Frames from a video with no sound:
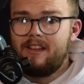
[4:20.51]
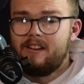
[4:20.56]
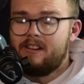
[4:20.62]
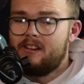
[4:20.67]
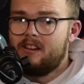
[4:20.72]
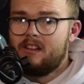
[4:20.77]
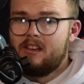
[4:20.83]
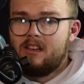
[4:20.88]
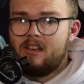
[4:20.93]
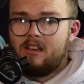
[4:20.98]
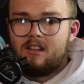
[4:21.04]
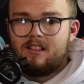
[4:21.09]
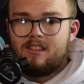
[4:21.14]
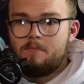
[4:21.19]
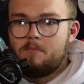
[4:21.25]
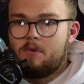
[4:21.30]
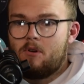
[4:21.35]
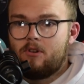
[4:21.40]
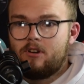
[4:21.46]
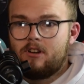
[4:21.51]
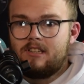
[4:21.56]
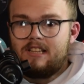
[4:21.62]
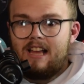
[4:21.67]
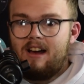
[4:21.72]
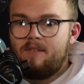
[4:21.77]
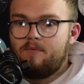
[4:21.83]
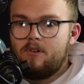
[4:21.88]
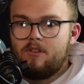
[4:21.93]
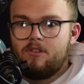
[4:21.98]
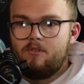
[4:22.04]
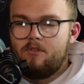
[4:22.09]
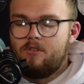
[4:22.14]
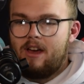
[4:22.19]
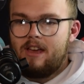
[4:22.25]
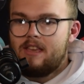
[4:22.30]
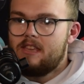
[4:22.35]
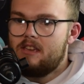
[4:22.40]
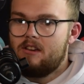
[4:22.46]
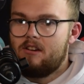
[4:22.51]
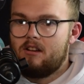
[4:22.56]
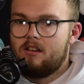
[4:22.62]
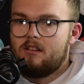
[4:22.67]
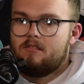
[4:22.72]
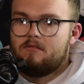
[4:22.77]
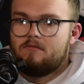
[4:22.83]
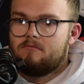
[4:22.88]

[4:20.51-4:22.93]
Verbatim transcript: And to be honest, halfway through that year...